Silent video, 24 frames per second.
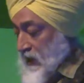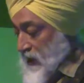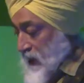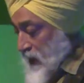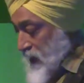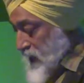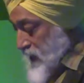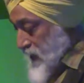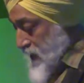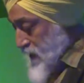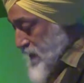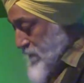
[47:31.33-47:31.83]

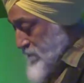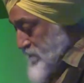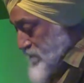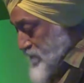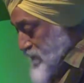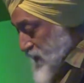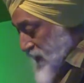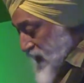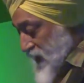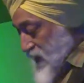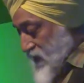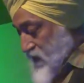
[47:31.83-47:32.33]
and
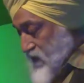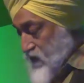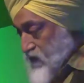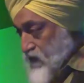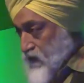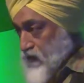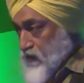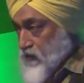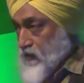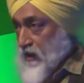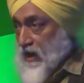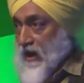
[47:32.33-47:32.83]

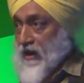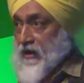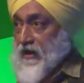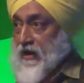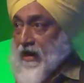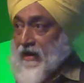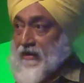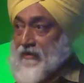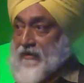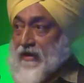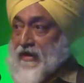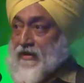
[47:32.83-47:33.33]

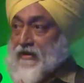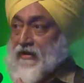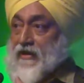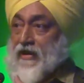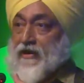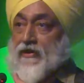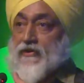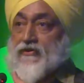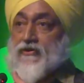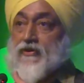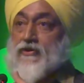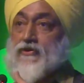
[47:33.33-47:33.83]
that
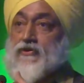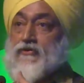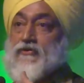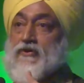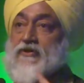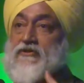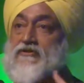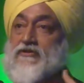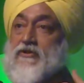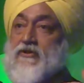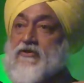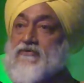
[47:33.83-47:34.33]
linked into the
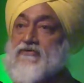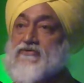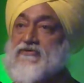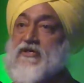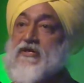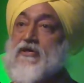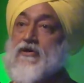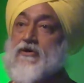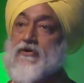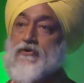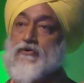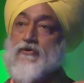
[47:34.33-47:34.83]
sort of
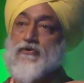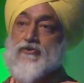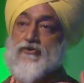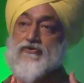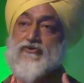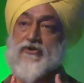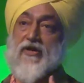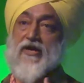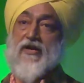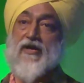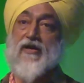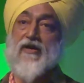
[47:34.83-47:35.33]
Silk Route
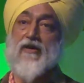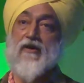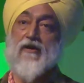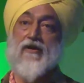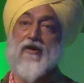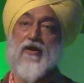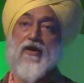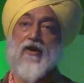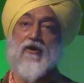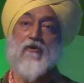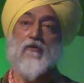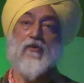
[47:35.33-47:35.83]
trading,
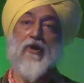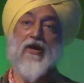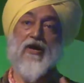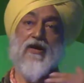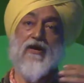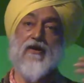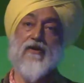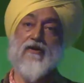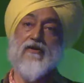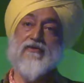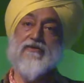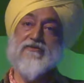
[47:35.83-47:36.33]

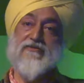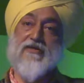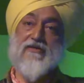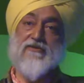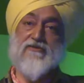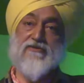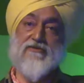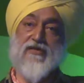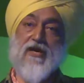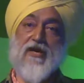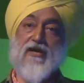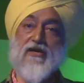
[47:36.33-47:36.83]
where
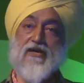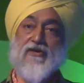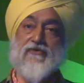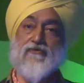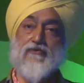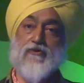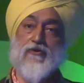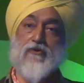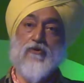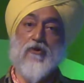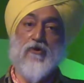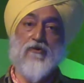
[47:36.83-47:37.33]
Zanskaris
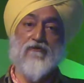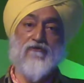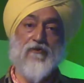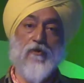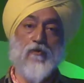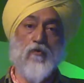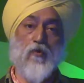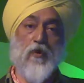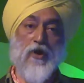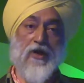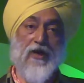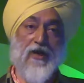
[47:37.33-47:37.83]
would go
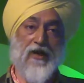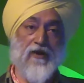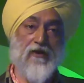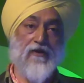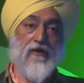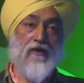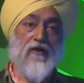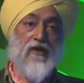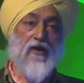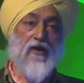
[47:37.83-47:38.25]
from one end